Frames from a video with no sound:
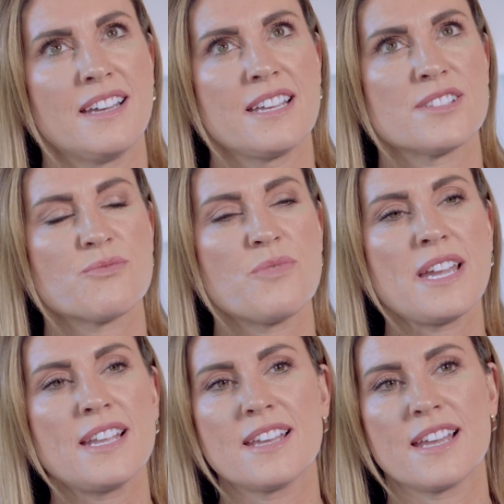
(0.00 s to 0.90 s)
It's
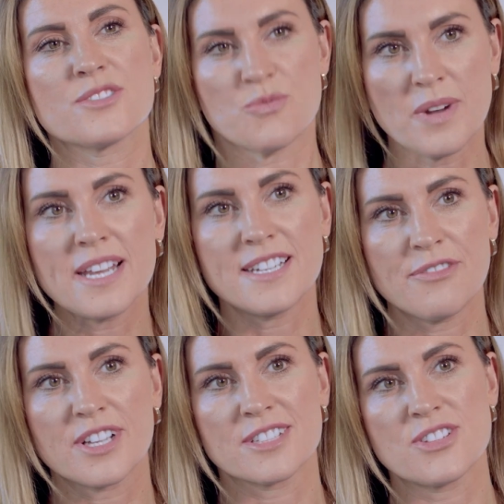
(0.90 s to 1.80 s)
really
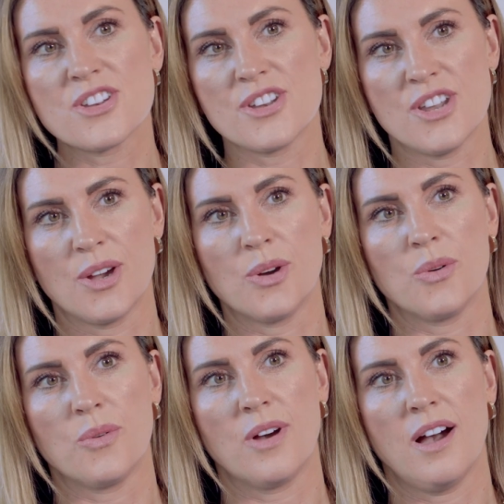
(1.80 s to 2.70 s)
difficult to
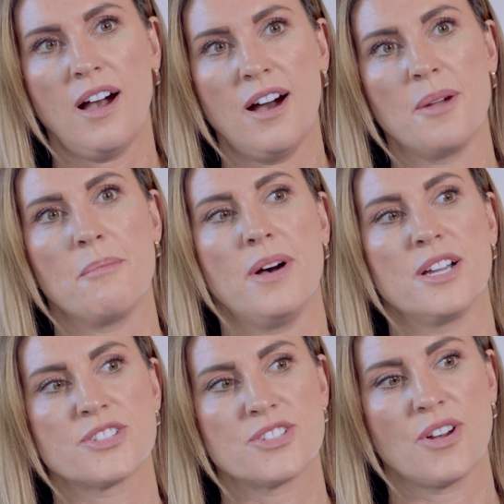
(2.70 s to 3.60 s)
know how
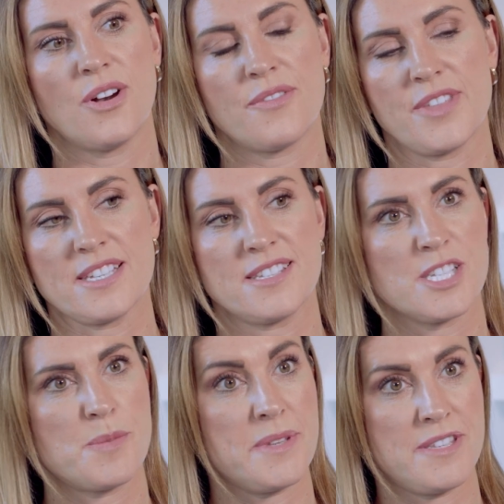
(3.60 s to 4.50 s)
much of this
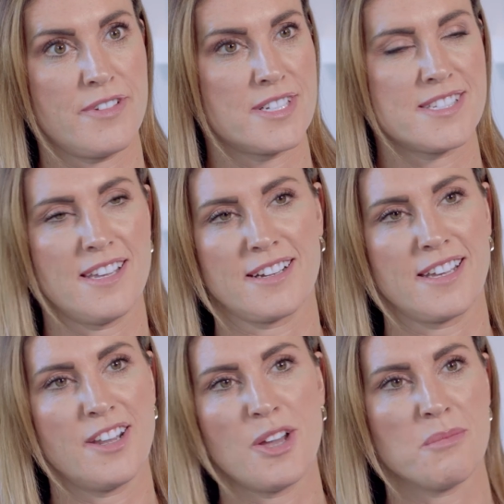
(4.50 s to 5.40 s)
is specific to cycling
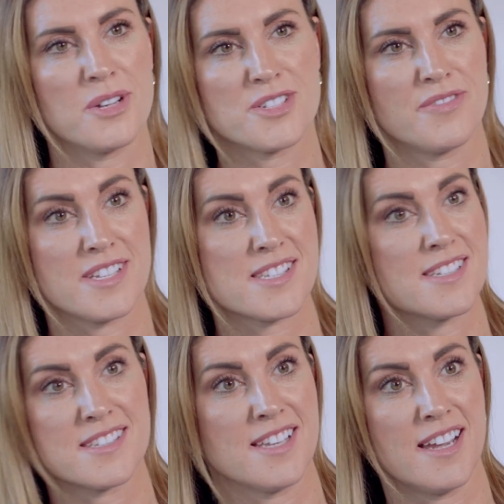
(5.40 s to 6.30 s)
and how much of it is
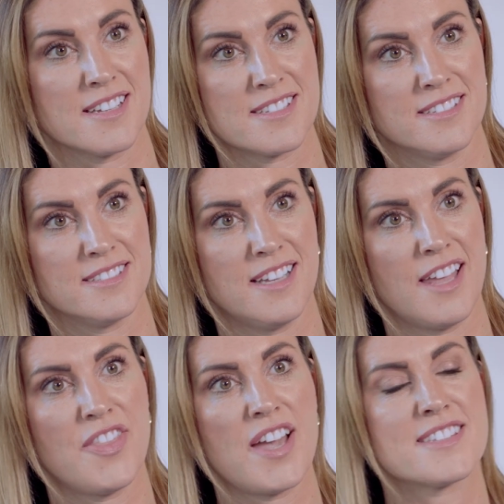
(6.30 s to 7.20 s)
societal.
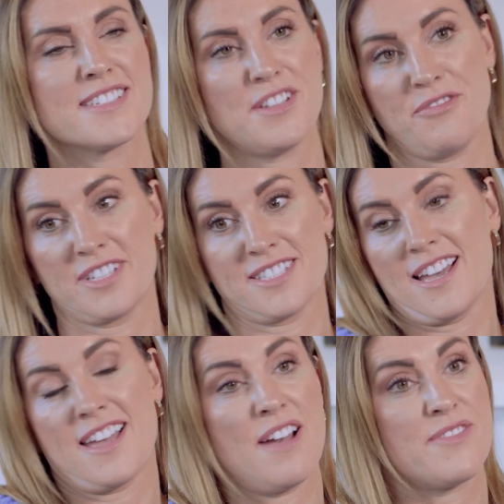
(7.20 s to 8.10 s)
And that's the difficulty
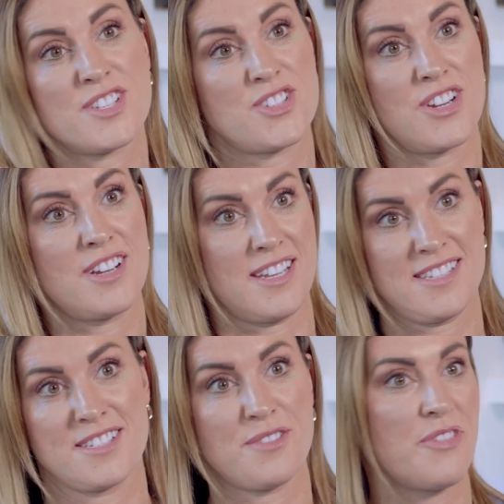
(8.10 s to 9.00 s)
I have as a
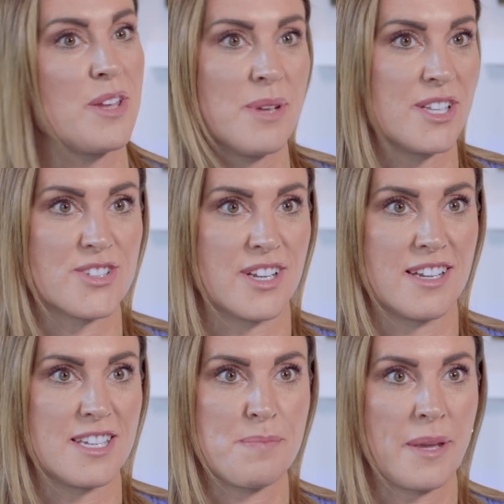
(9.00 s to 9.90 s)
journalist, as a female
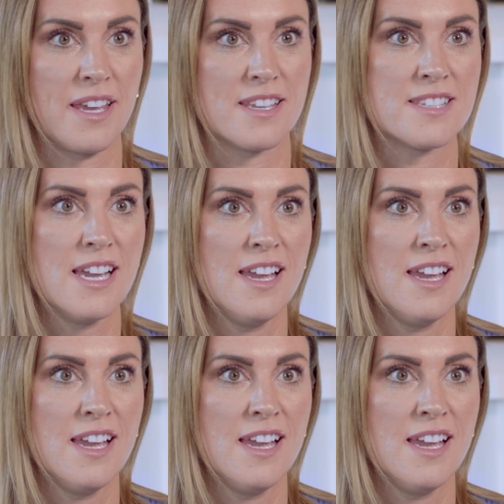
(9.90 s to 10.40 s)
journalist, because